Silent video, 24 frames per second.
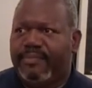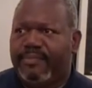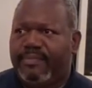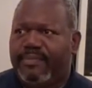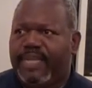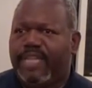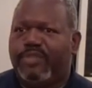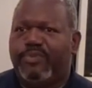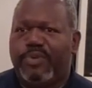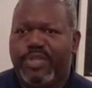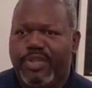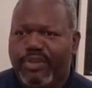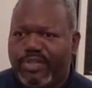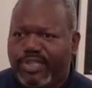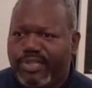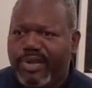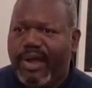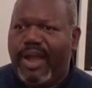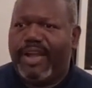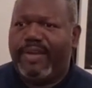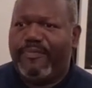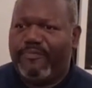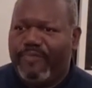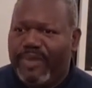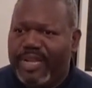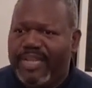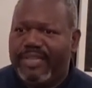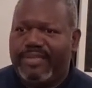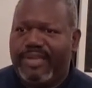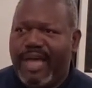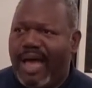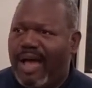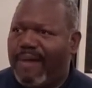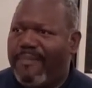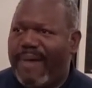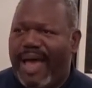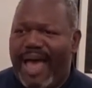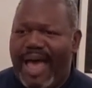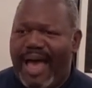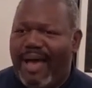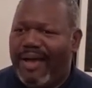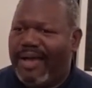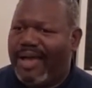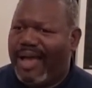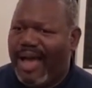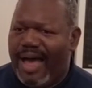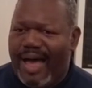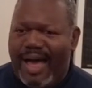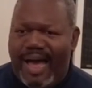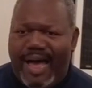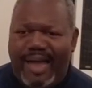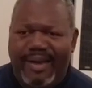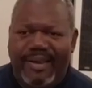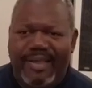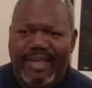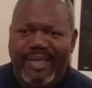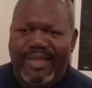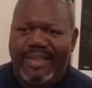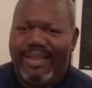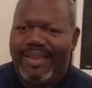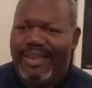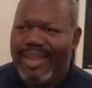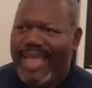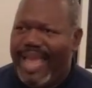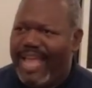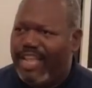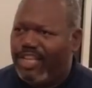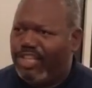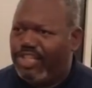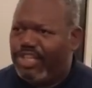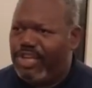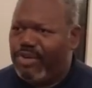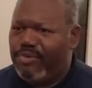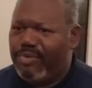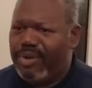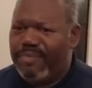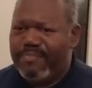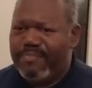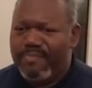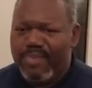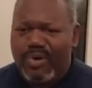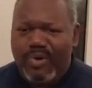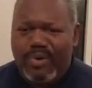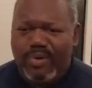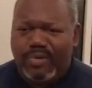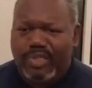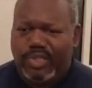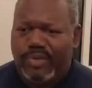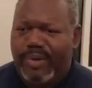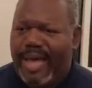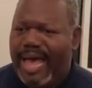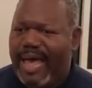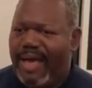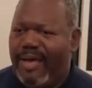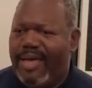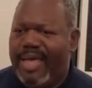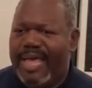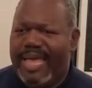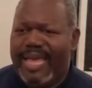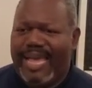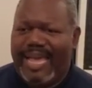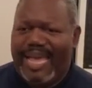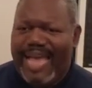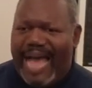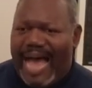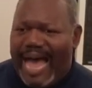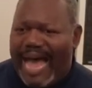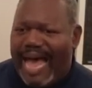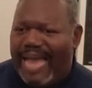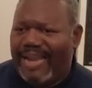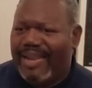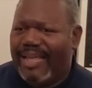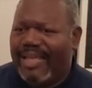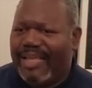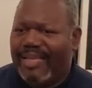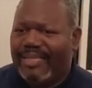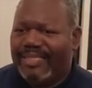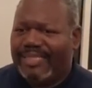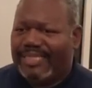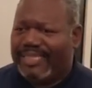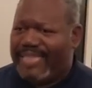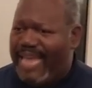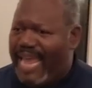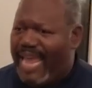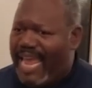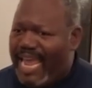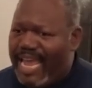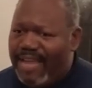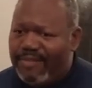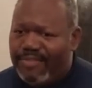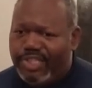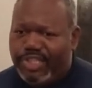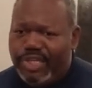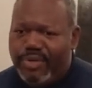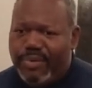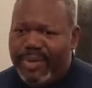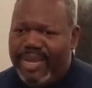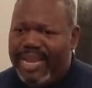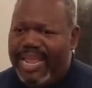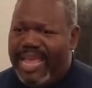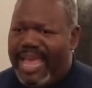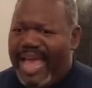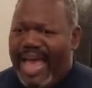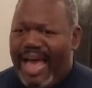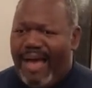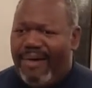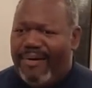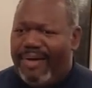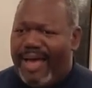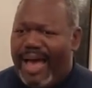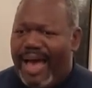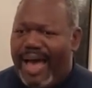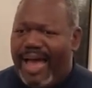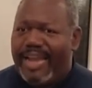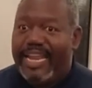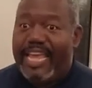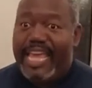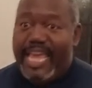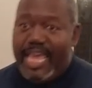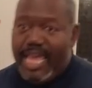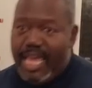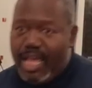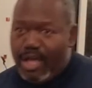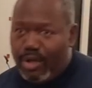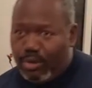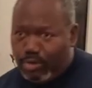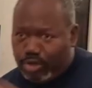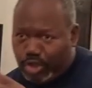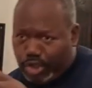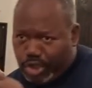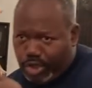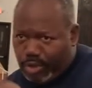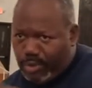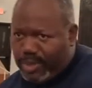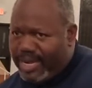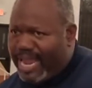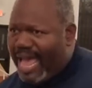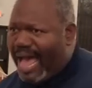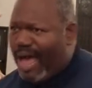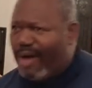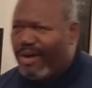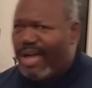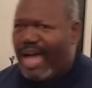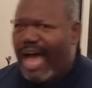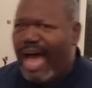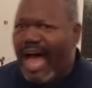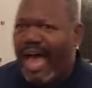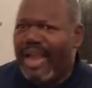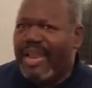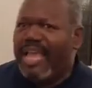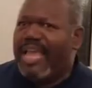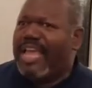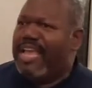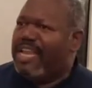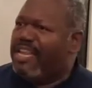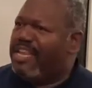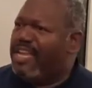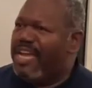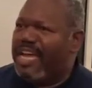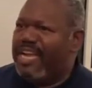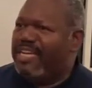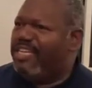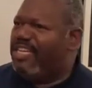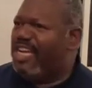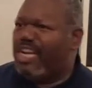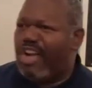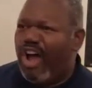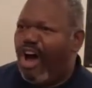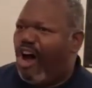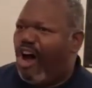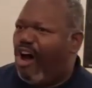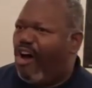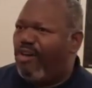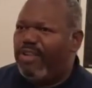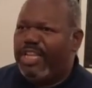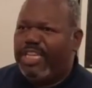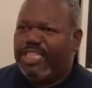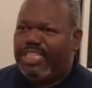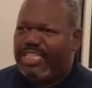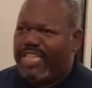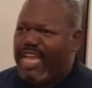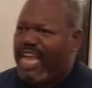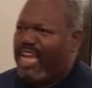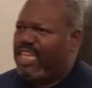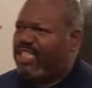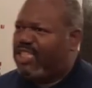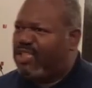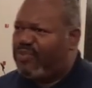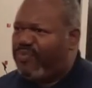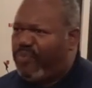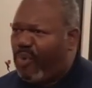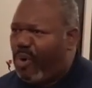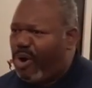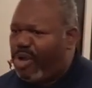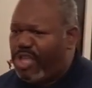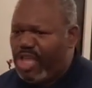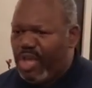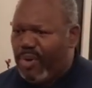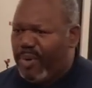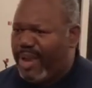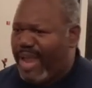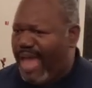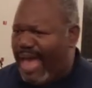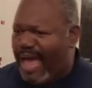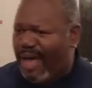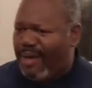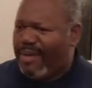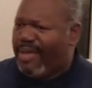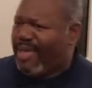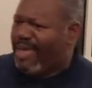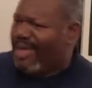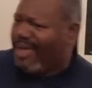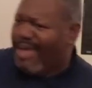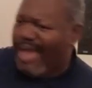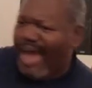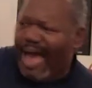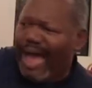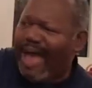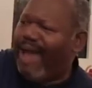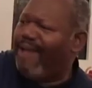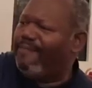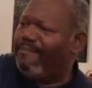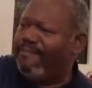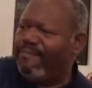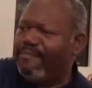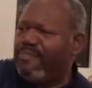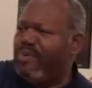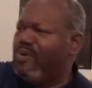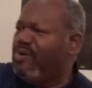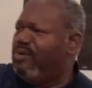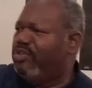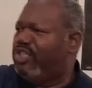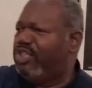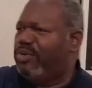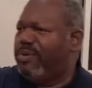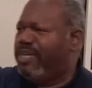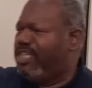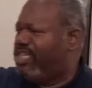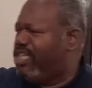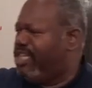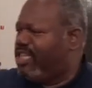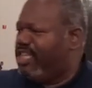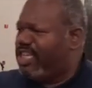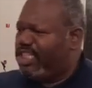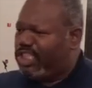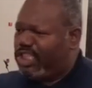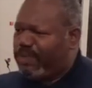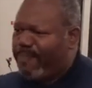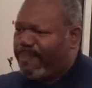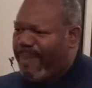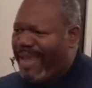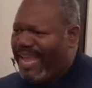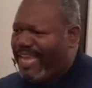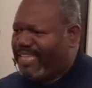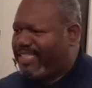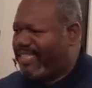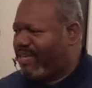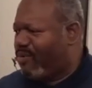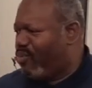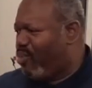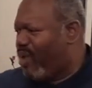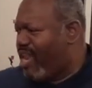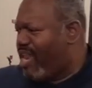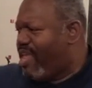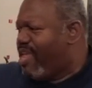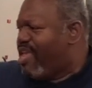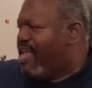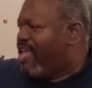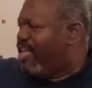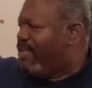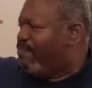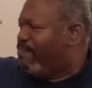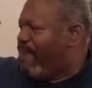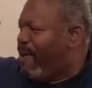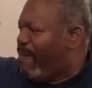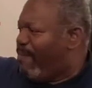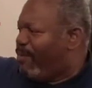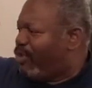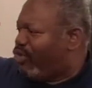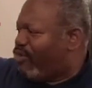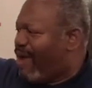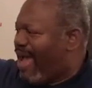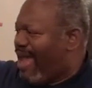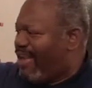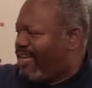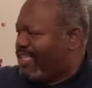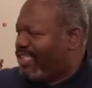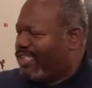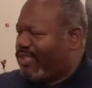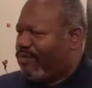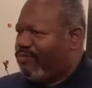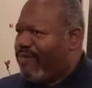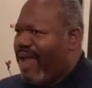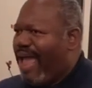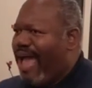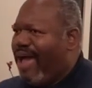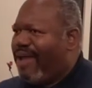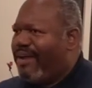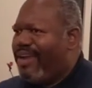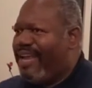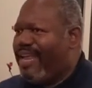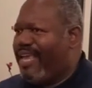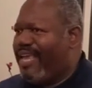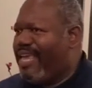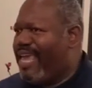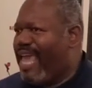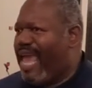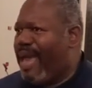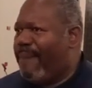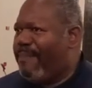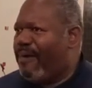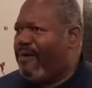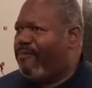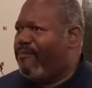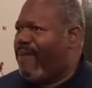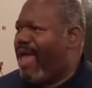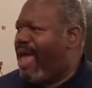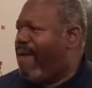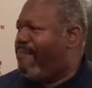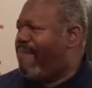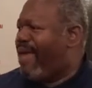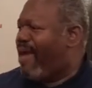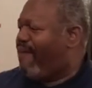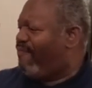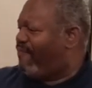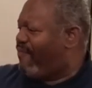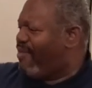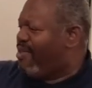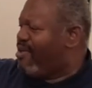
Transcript: because when you start to really talk about how God led you and moved you, how God saved you and how God healed you and how God done all these things for you and how God moved you into this space. And when people tried to surround and encamp around me, I